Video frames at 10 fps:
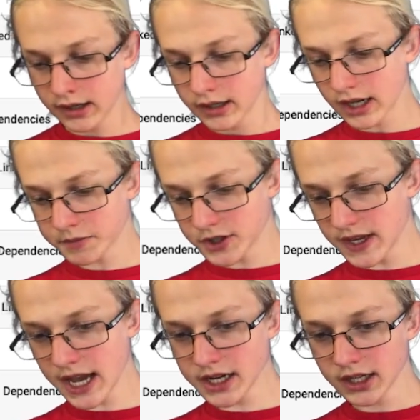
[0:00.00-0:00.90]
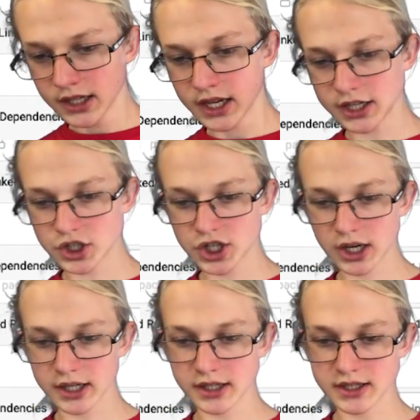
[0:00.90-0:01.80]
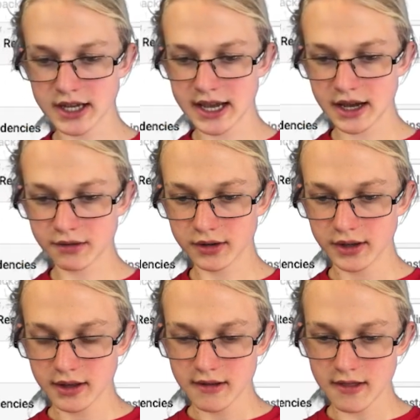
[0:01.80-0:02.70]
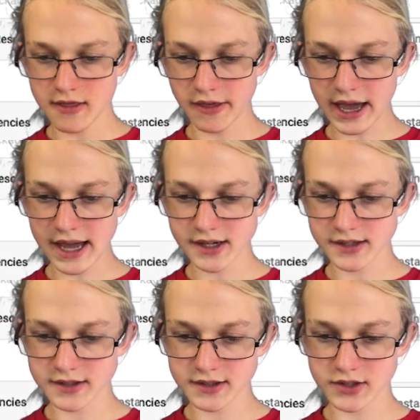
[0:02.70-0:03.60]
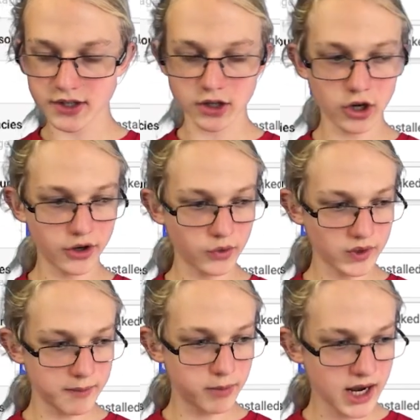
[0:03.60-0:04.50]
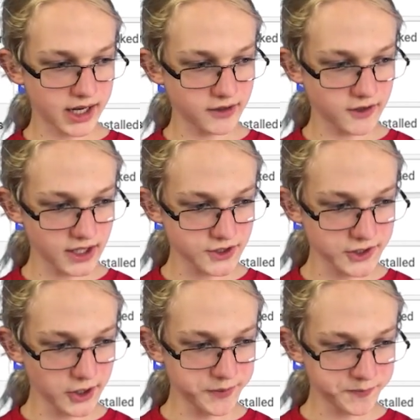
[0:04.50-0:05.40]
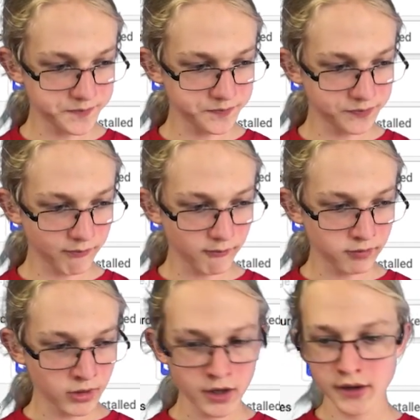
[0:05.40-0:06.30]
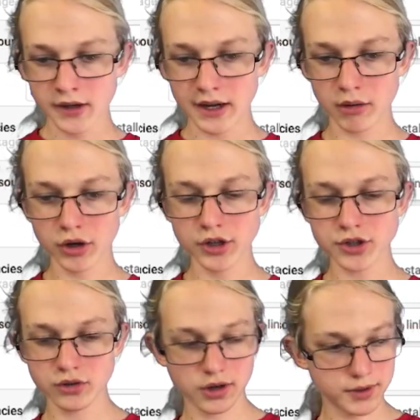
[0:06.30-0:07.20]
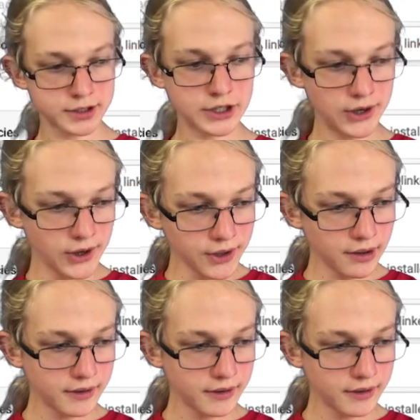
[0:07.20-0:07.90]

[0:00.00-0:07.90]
Come to the end and chuck down that curly brackets like so. Now we're going to do a return.